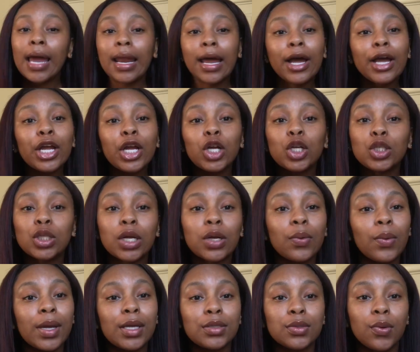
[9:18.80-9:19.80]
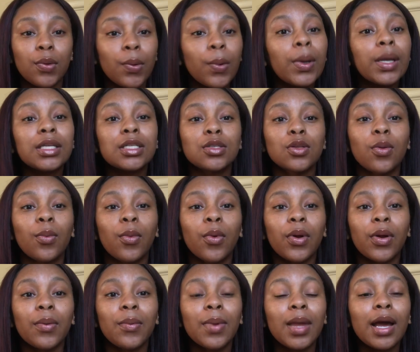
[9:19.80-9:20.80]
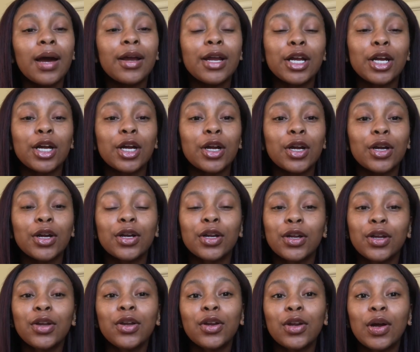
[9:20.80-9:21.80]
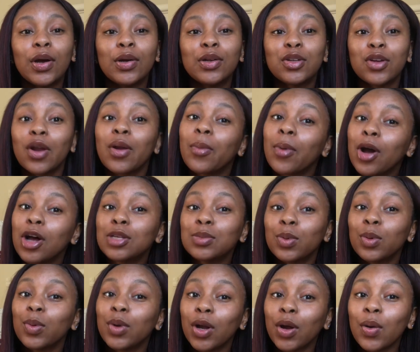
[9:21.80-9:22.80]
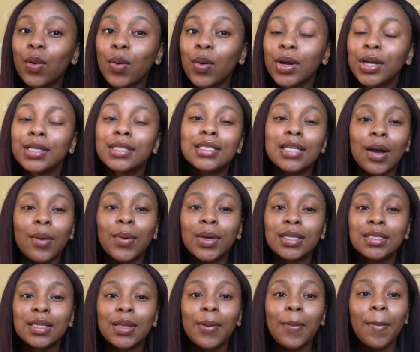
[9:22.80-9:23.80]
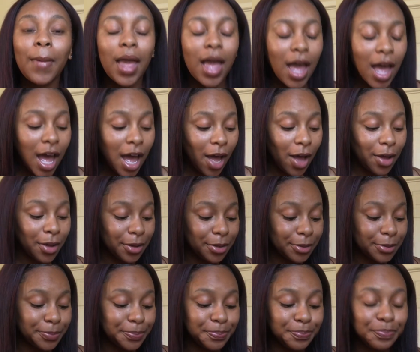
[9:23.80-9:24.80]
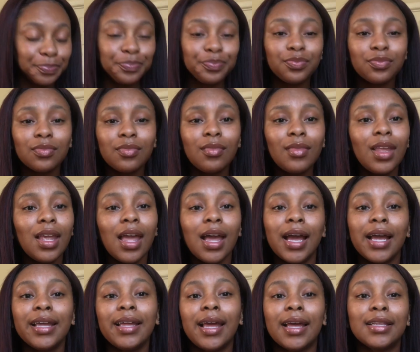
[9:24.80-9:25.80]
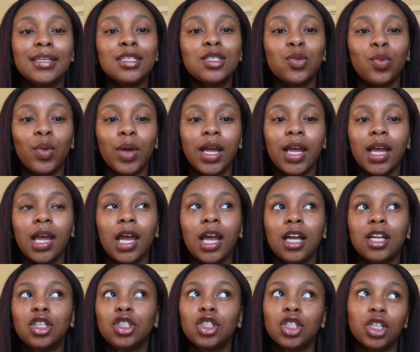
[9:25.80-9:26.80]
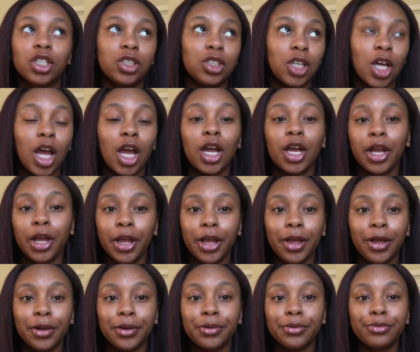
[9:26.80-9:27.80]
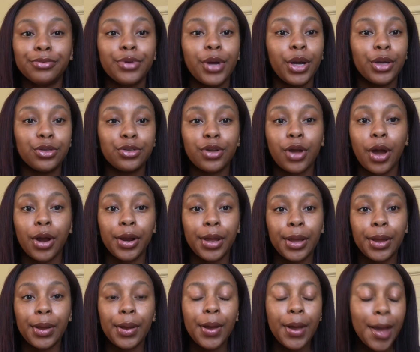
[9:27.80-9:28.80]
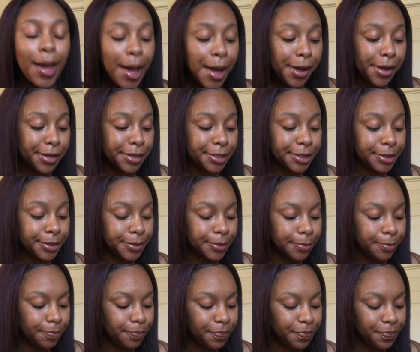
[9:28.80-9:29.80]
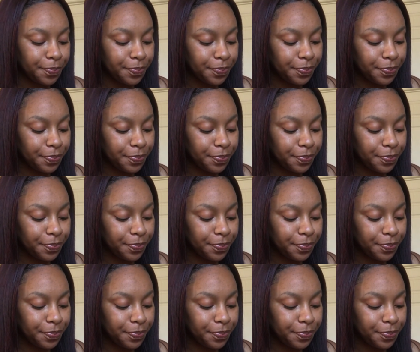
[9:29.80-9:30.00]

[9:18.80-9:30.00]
out here trying to waste coins no more. We out here, you know, trying to prosper with our coins, not waste them. Yeah, and this wig just ain't it. It's not it. And